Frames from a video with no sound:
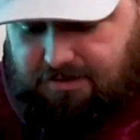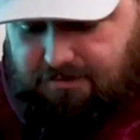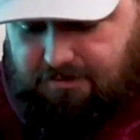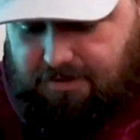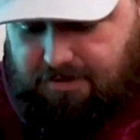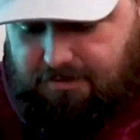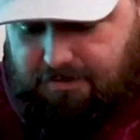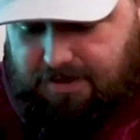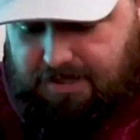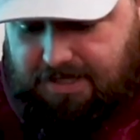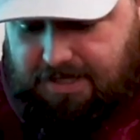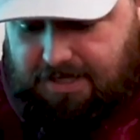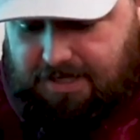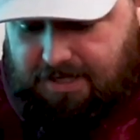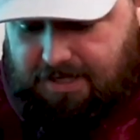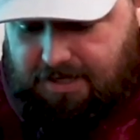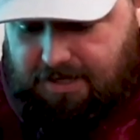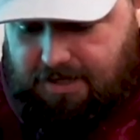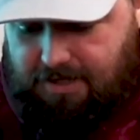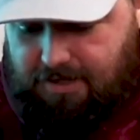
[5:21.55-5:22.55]
What do we got
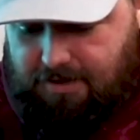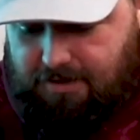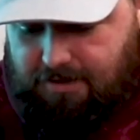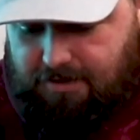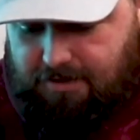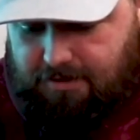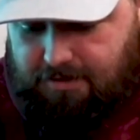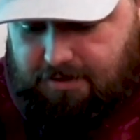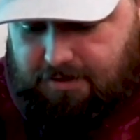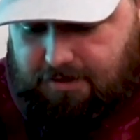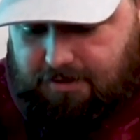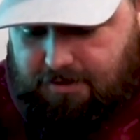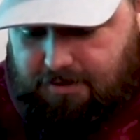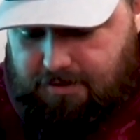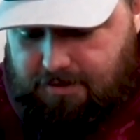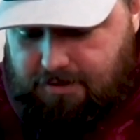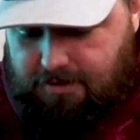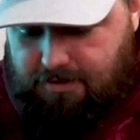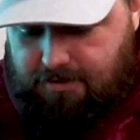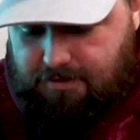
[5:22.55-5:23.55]
here?
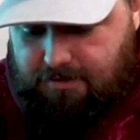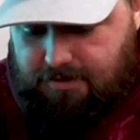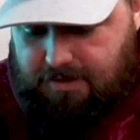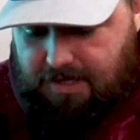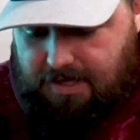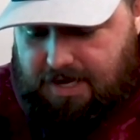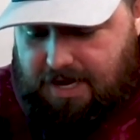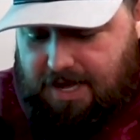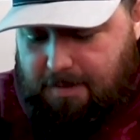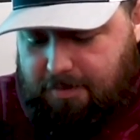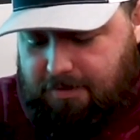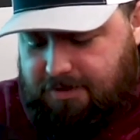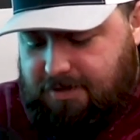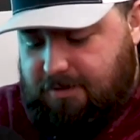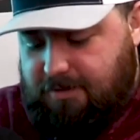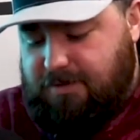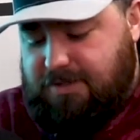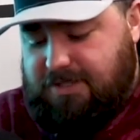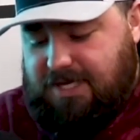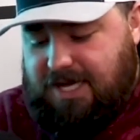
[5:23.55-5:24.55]
In Appleton,
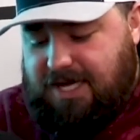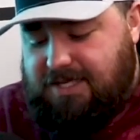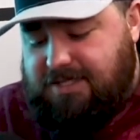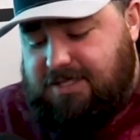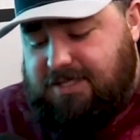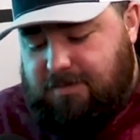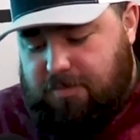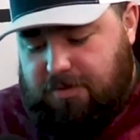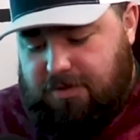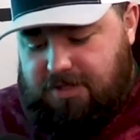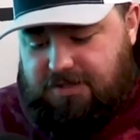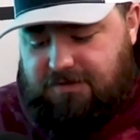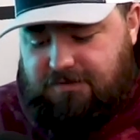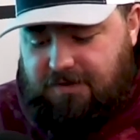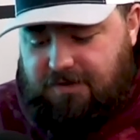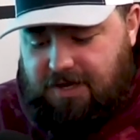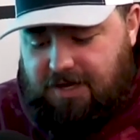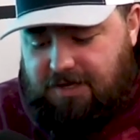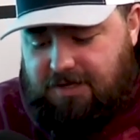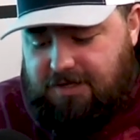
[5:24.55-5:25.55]
Wisconsin, police
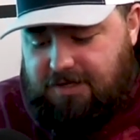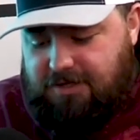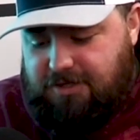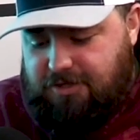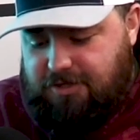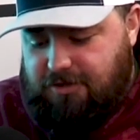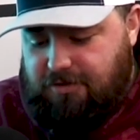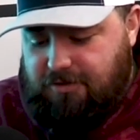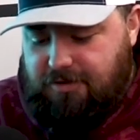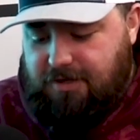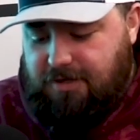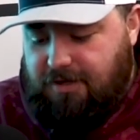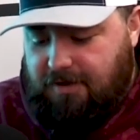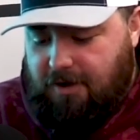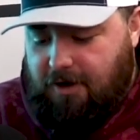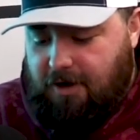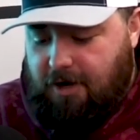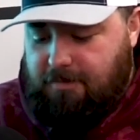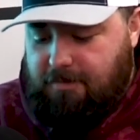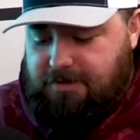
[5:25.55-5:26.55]
fatally shoot
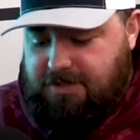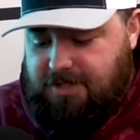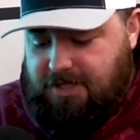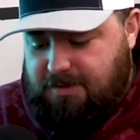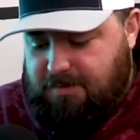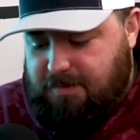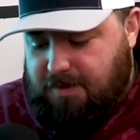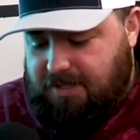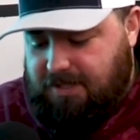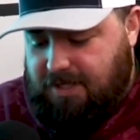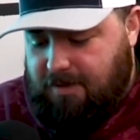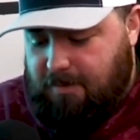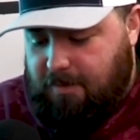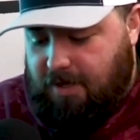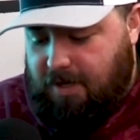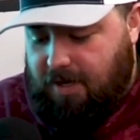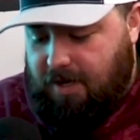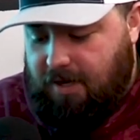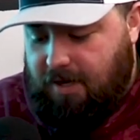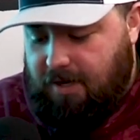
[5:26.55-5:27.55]
armed suspect at a
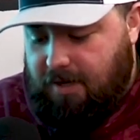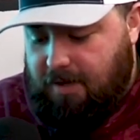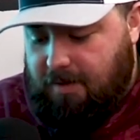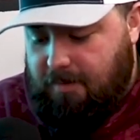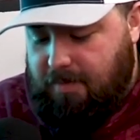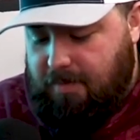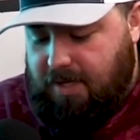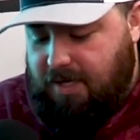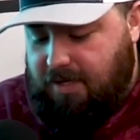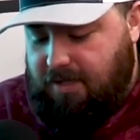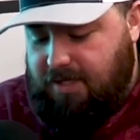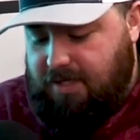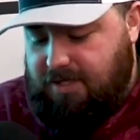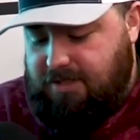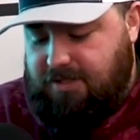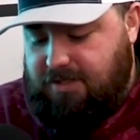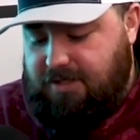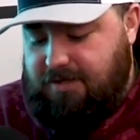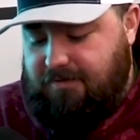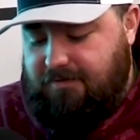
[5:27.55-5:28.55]
bar. Man
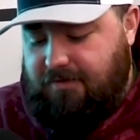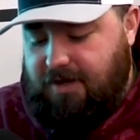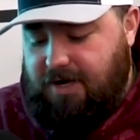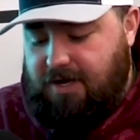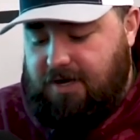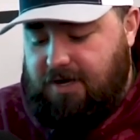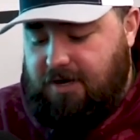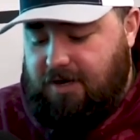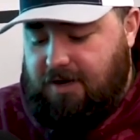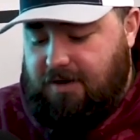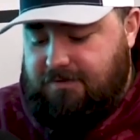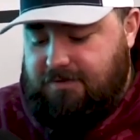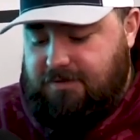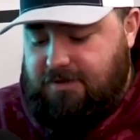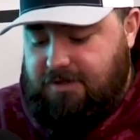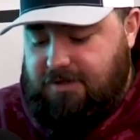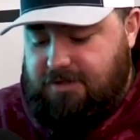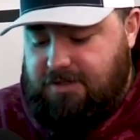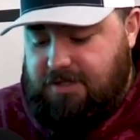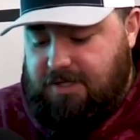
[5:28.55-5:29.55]
allegedly fired at
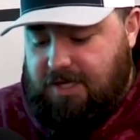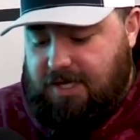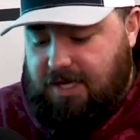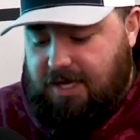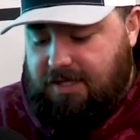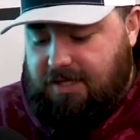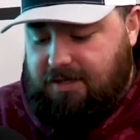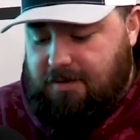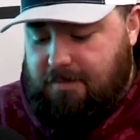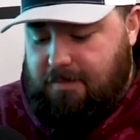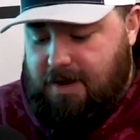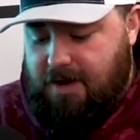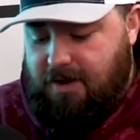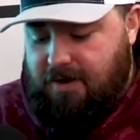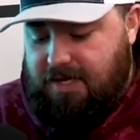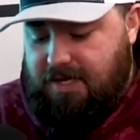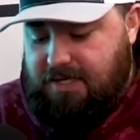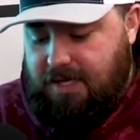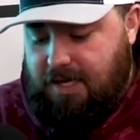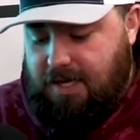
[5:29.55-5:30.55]
officers at the
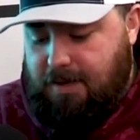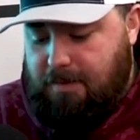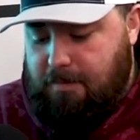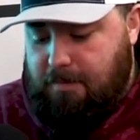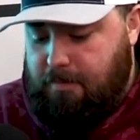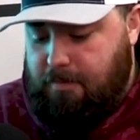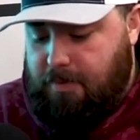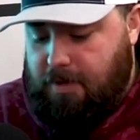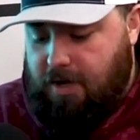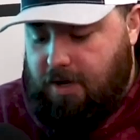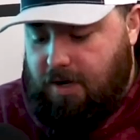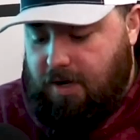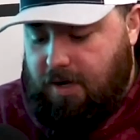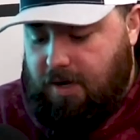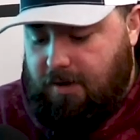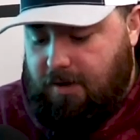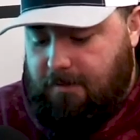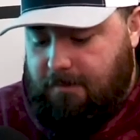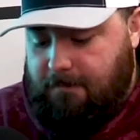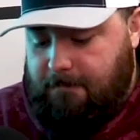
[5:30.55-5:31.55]
Maritime
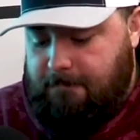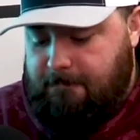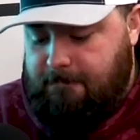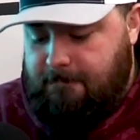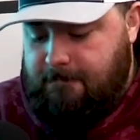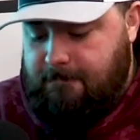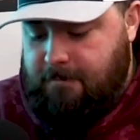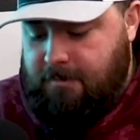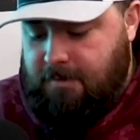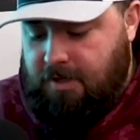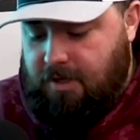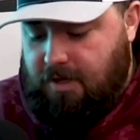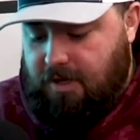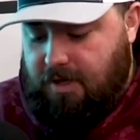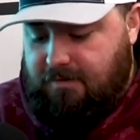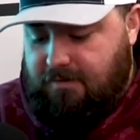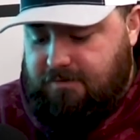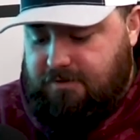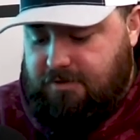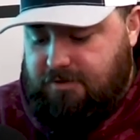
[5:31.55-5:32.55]
Bar.
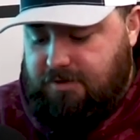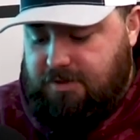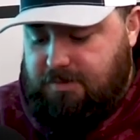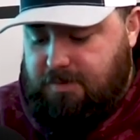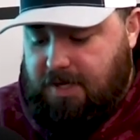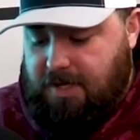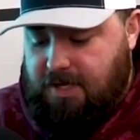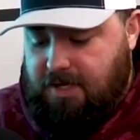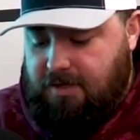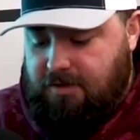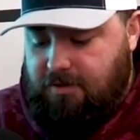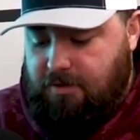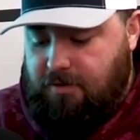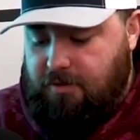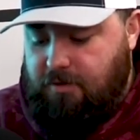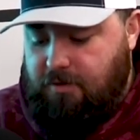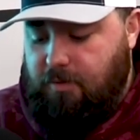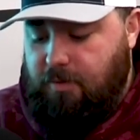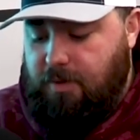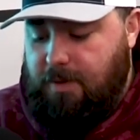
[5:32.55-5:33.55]
Officers responded due
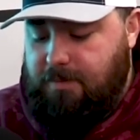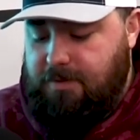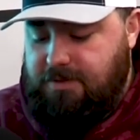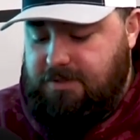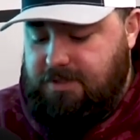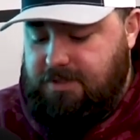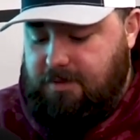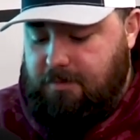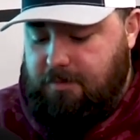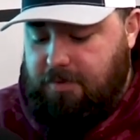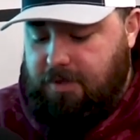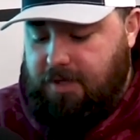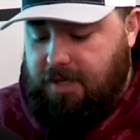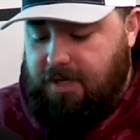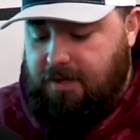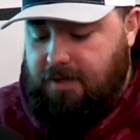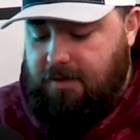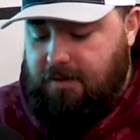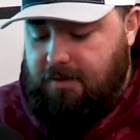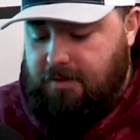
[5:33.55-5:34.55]
to a weapons
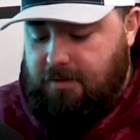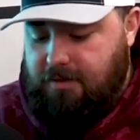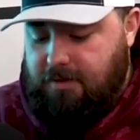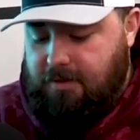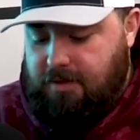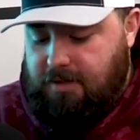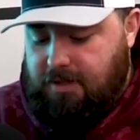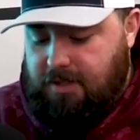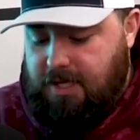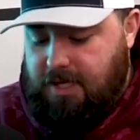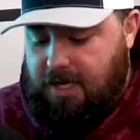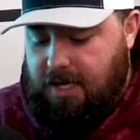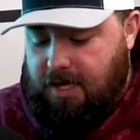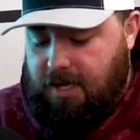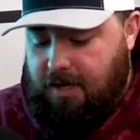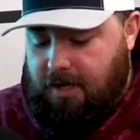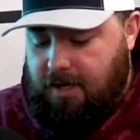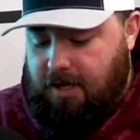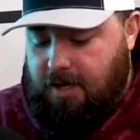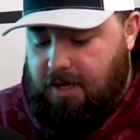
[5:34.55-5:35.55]
complaint. Yeah.